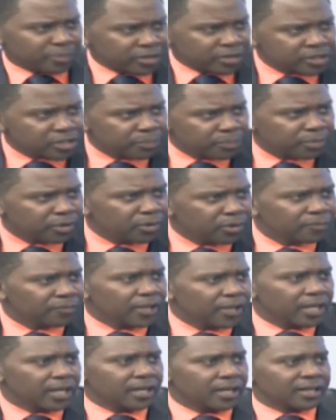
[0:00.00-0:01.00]
principle.
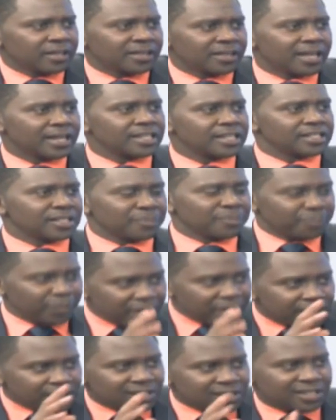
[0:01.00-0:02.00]
That is the
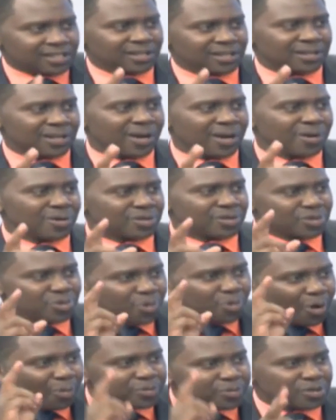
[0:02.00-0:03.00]
biggest now
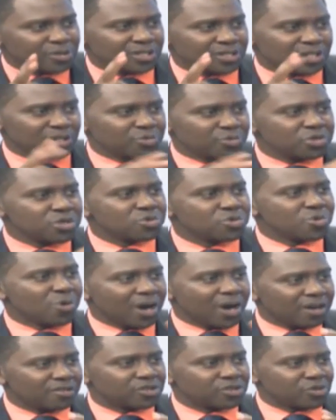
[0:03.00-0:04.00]
two options that we do
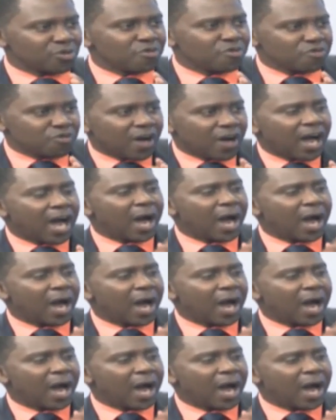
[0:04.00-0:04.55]
have so far.